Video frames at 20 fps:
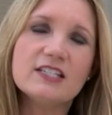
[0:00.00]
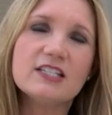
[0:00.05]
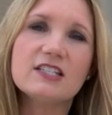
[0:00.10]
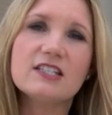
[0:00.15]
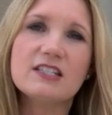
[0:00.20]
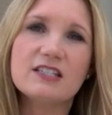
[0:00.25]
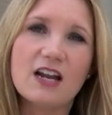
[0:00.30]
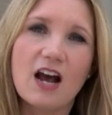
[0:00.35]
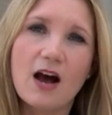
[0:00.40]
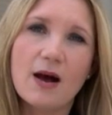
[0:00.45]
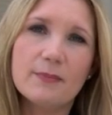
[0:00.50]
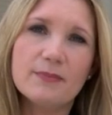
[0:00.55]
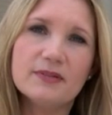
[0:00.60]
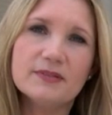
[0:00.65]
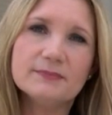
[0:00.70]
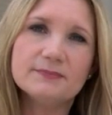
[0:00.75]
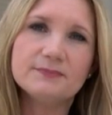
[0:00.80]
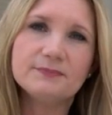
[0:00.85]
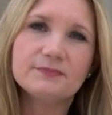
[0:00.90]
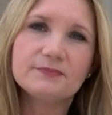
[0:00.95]
to stop.
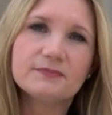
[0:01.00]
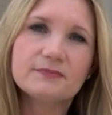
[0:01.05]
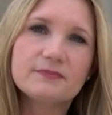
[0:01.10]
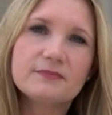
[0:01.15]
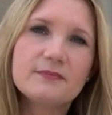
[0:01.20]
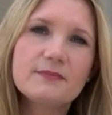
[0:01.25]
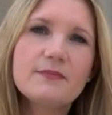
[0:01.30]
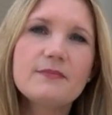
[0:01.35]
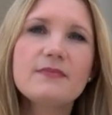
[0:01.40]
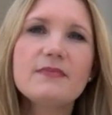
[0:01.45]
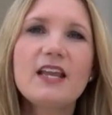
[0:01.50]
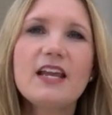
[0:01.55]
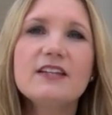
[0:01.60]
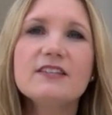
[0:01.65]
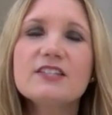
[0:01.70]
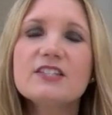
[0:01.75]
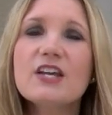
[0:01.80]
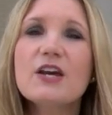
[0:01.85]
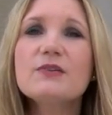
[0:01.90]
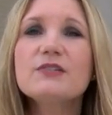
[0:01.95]

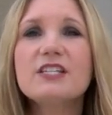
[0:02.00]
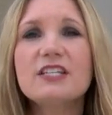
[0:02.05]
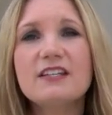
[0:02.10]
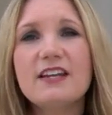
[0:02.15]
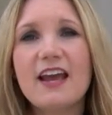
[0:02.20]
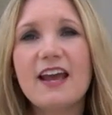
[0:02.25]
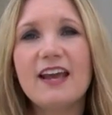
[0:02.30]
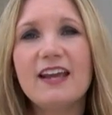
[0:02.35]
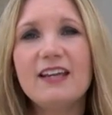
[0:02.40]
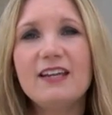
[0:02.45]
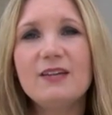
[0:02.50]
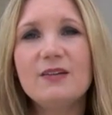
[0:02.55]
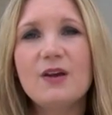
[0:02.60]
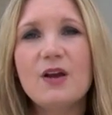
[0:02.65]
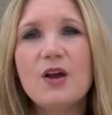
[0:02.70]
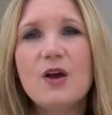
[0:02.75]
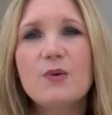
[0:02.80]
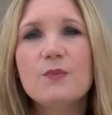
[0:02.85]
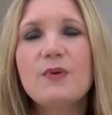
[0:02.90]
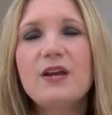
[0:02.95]
And so today,
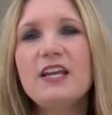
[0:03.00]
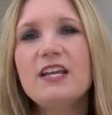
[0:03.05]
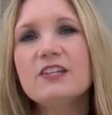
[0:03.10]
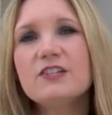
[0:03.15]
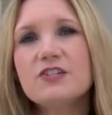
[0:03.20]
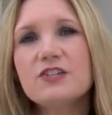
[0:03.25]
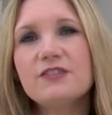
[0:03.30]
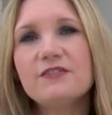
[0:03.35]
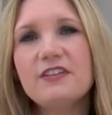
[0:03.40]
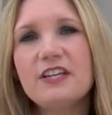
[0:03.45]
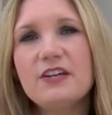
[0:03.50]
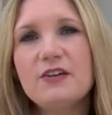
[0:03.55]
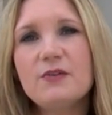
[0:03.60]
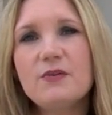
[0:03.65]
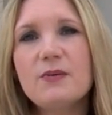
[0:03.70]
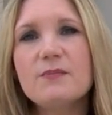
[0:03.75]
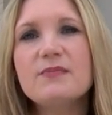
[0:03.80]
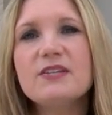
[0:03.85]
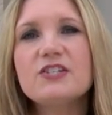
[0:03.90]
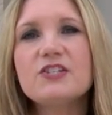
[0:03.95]
we
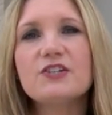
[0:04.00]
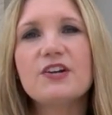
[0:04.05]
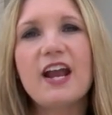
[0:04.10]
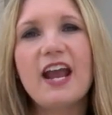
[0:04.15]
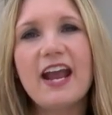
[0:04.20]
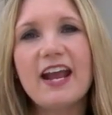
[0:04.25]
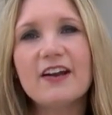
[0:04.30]
interview Mr.